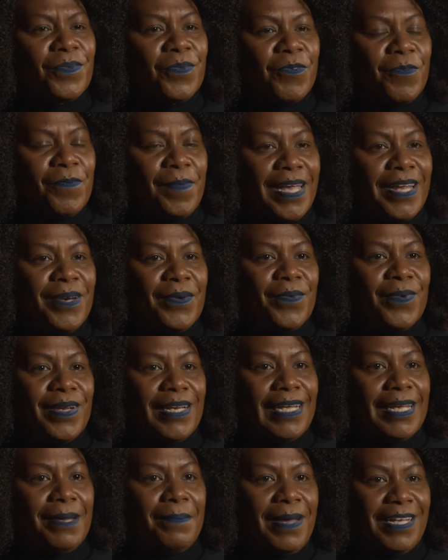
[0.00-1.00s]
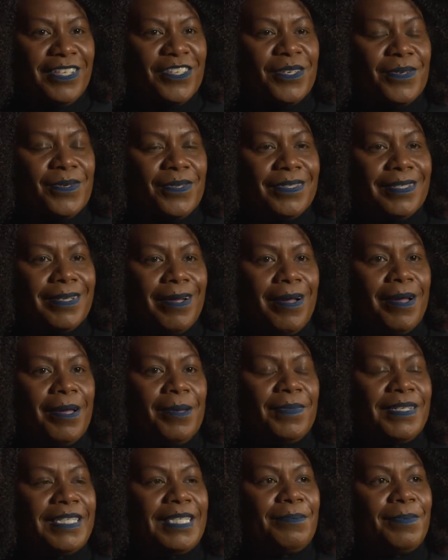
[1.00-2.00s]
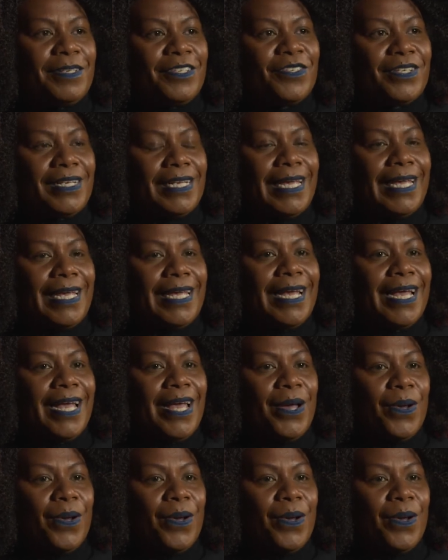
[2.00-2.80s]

would have been a really magical time, especially